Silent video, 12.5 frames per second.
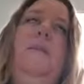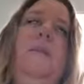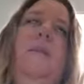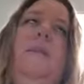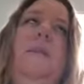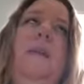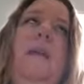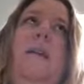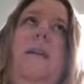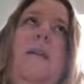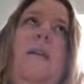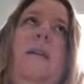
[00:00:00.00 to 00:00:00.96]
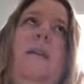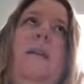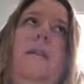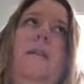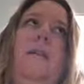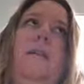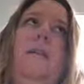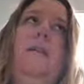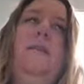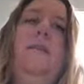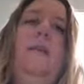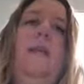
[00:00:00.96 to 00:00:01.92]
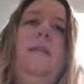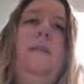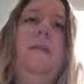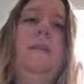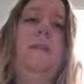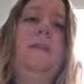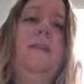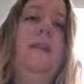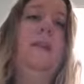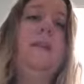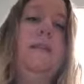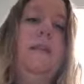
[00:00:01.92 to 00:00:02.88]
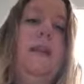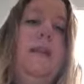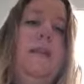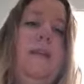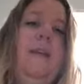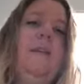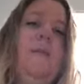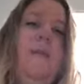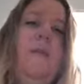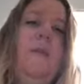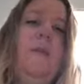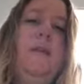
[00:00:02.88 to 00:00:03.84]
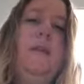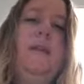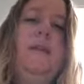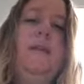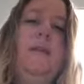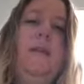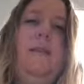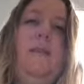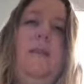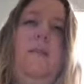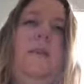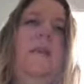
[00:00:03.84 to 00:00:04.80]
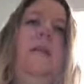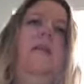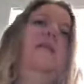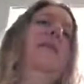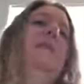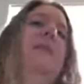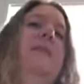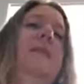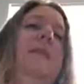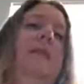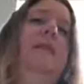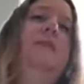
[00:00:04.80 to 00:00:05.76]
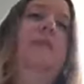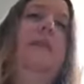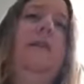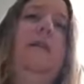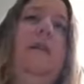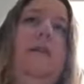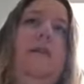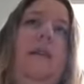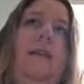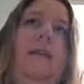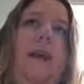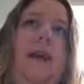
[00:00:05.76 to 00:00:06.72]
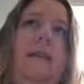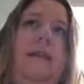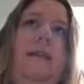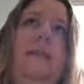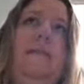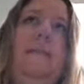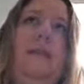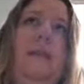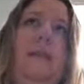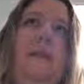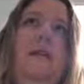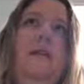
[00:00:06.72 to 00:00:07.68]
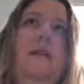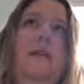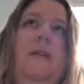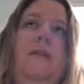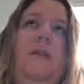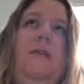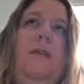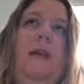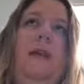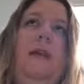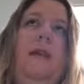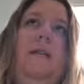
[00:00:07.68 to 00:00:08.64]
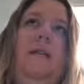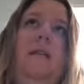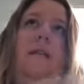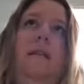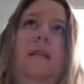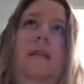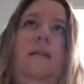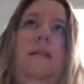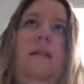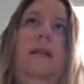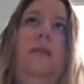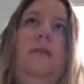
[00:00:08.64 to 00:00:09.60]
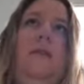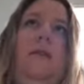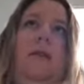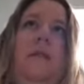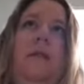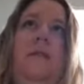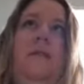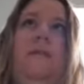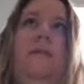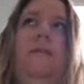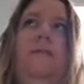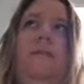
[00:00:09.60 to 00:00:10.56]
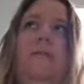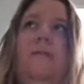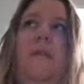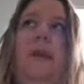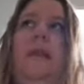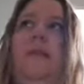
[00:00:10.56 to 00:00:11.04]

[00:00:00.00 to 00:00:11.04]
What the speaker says: the iceberg story has been related to a lot of things, but we'll relate it to this too, because basically the trigger is like that. If you're going in the ocean, or riding